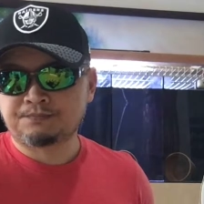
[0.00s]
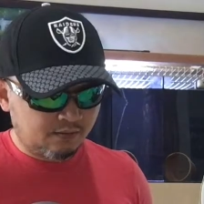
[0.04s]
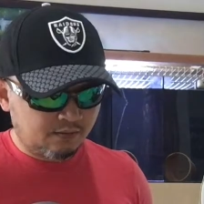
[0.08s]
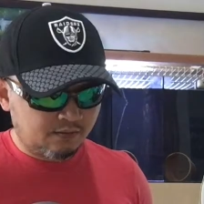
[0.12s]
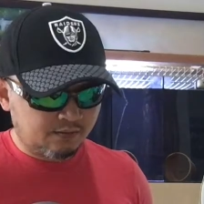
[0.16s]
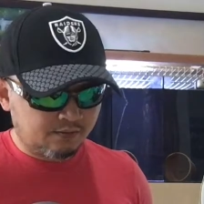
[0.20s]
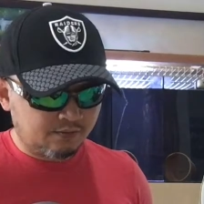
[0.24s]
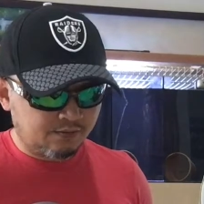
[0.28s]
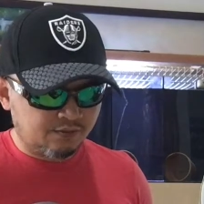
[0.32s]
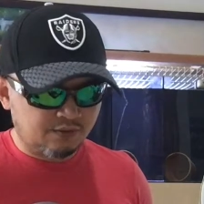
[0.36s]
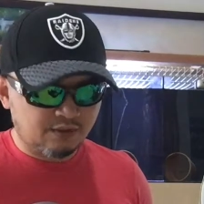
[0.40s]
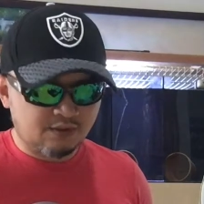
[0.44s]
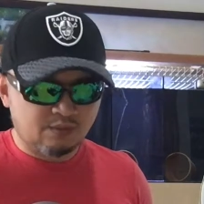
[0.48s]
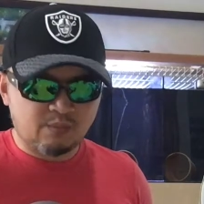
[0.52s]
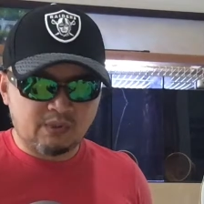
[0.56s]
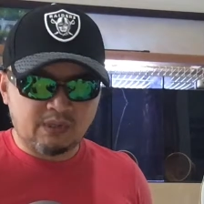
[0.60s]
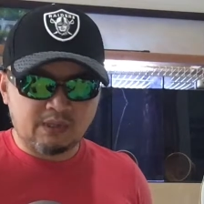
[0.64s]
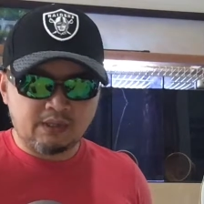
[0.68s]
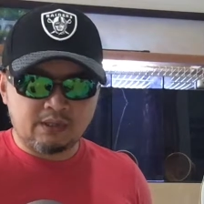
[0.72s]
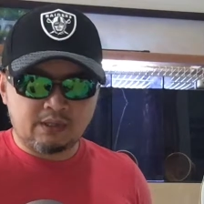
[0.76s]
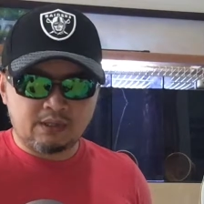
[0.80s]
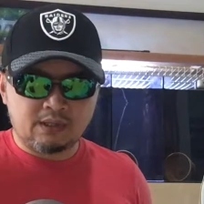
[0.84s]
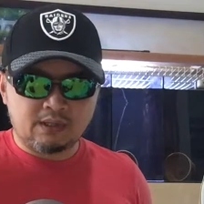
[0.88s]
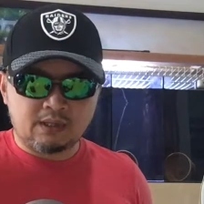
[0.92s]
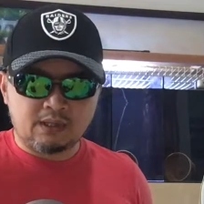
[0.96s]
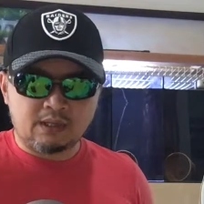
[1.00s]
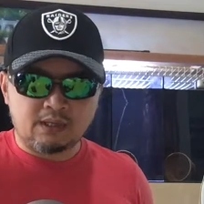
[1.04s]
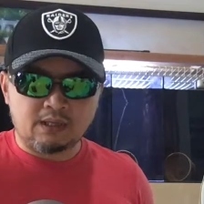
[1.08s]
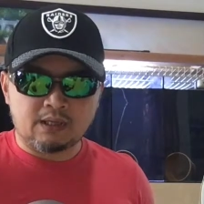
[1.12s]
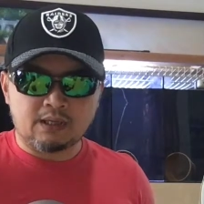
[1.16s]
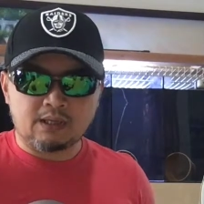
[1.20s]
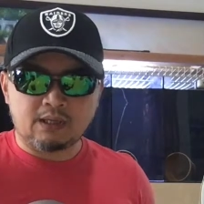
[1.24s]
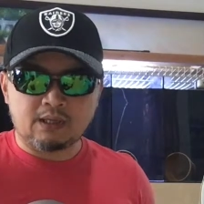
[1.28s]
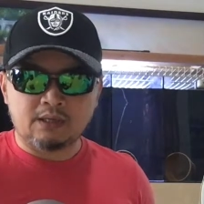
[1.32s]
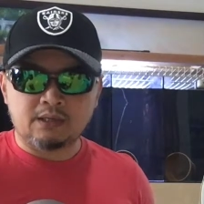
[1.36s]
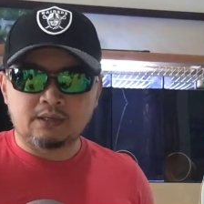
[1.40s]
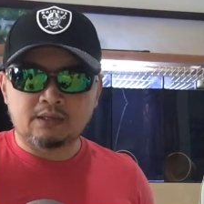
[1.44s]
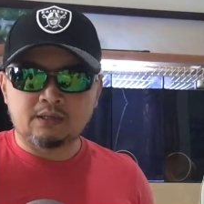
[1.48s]
So depending
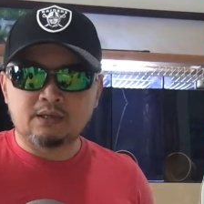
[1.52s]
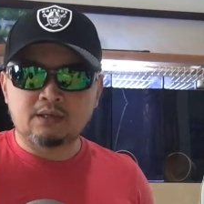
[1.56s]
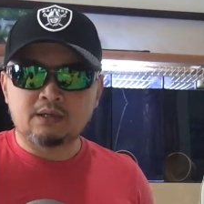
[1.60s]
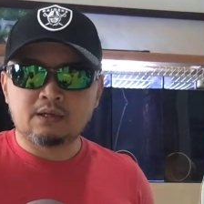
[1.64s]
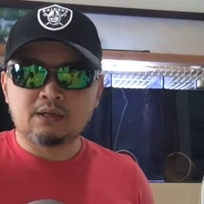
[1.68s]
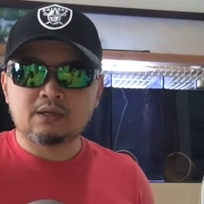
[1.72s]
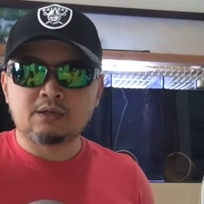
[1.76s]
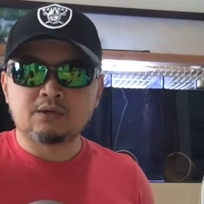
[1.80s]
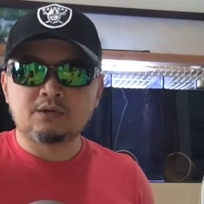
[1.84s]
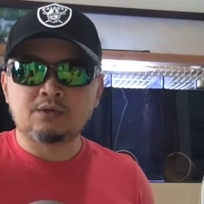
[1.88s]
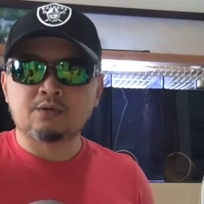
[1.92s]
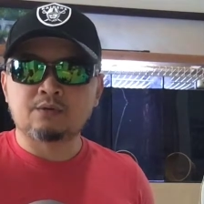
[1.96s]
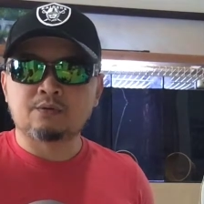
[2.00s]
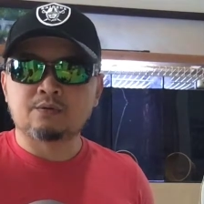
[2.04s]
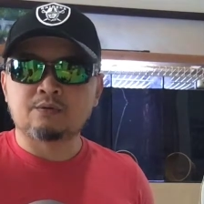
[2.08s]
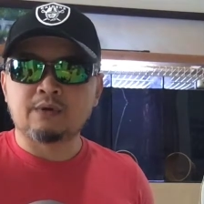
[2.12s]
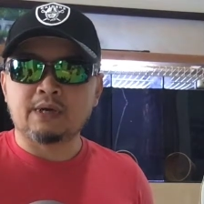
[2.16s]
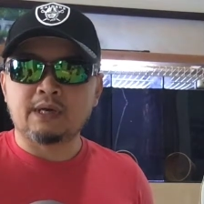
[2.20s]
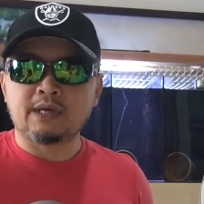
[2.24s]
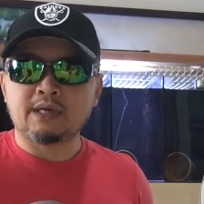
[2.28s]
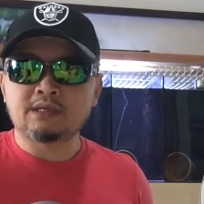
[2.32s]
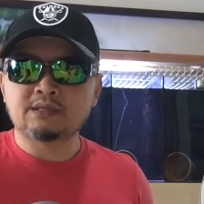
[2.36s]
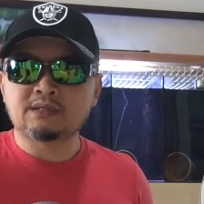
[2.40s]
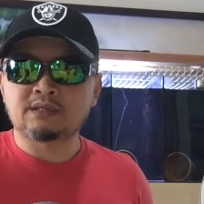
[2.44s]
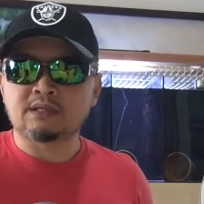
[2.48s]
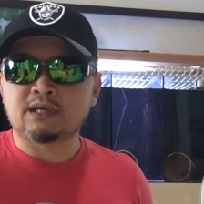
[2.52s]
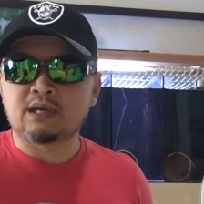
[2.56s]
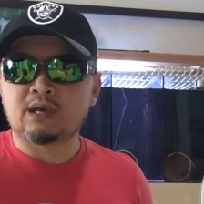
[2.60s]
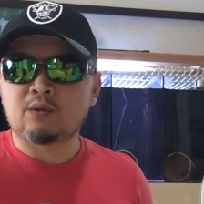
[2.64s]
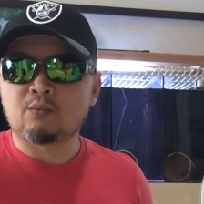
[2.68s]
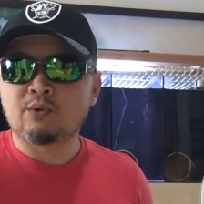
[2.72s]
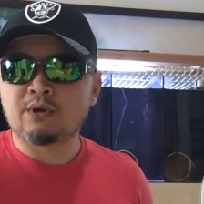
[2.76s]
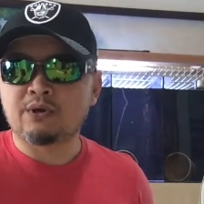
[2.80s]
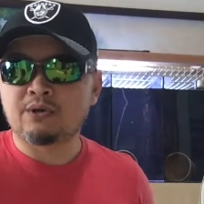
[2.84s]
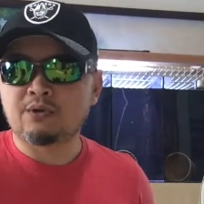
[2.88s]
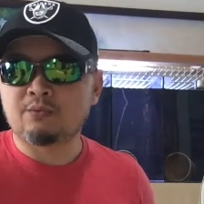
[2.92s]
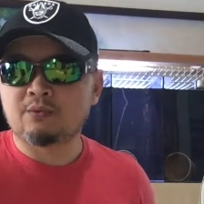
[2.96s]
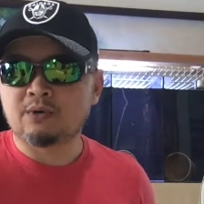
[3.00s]
on your range and
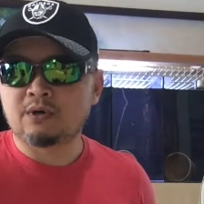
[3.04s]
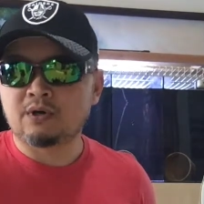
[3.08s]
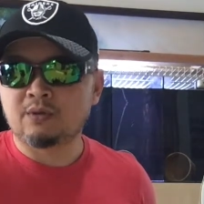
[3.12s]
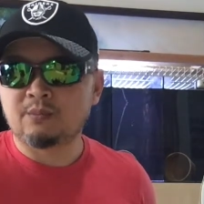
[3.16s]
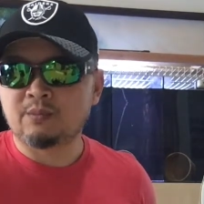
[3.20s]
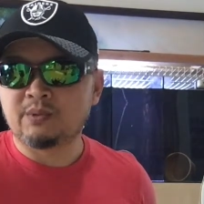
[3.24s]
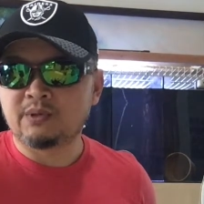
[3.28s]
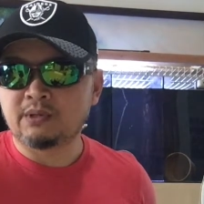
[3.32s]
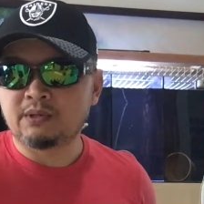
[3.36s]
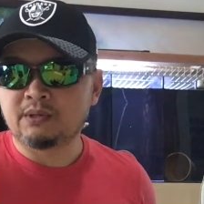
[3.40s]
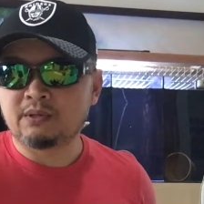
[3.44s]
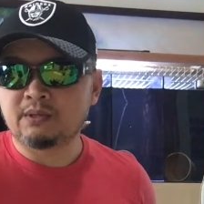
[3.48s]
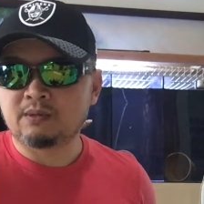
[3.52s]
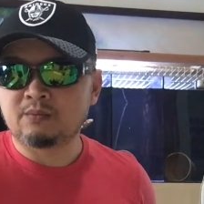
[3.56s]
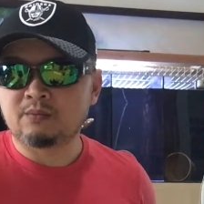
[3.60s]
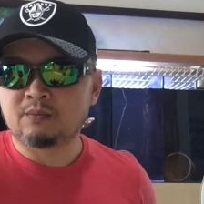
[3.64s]
where you want to be,